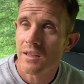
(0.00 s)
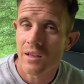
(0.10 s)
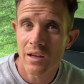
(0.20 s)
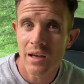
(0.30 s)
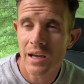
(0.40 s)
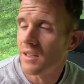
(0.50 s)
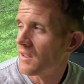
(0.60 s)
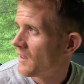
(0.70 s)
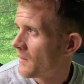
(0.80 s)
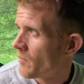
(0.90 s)
been. Like,
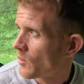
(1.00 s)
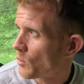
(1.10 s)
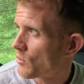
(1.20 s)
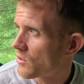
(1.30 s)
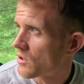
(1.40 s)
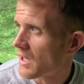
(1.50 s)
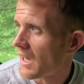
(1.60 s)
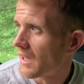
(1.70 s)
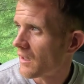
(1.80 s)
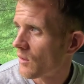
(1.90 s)
and we were just
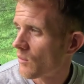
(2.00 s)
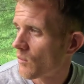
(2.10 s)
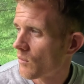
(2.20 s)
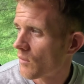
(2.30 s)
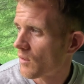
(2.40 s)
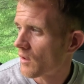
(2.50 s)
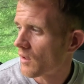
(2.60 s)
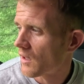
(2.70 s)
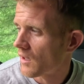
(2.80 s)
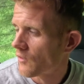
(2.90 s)
saying,
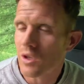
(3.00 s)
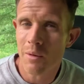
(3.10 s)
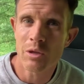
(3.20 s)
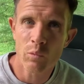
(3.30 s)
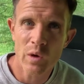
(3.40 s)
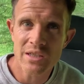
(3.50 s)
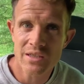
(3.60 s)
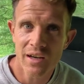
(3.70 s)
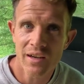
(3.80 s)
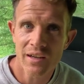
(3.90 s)
if you come in
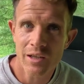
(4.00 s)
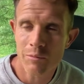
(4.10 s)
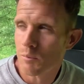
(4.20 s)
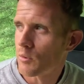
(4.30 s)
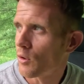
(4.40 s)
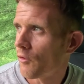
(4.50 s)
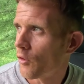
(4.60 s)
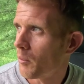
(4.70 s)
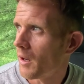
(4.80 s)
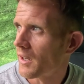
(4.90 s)
winter, it'd be
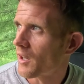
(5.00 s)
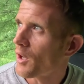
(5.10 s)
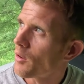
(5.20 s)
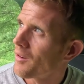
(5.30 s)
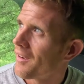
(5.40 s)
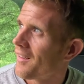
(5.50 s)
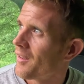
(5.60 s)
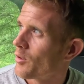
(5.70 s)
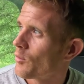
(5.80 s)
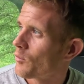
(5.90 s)
beautiful, but I don't know,
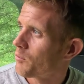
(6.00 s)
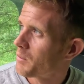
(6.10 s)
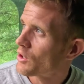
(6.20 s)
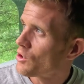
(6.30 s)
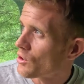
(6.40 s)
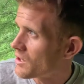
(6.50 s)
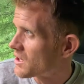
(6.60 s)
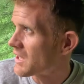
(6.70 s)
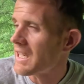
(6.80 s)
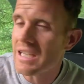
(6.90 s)
because you can
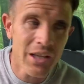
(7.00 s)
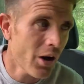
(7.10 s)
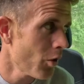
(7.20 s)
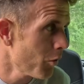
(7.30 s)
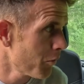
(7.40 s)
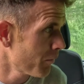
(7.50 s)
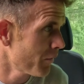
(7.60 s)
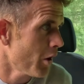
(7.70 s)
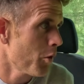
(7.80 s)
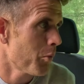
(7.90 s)
see the whole
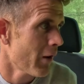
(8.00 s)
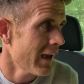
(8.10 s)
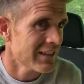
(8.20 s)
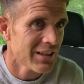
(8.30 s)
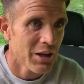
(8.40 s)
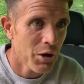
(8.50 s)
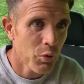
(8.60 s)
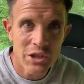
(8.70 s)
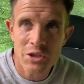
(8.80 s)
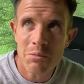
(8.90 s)
place, I don't know
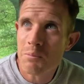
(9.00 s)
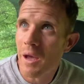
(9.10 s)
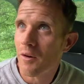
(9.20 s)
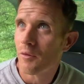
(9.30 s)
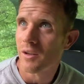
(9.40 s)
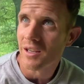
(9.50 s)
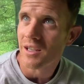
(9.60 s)
which would be better, really.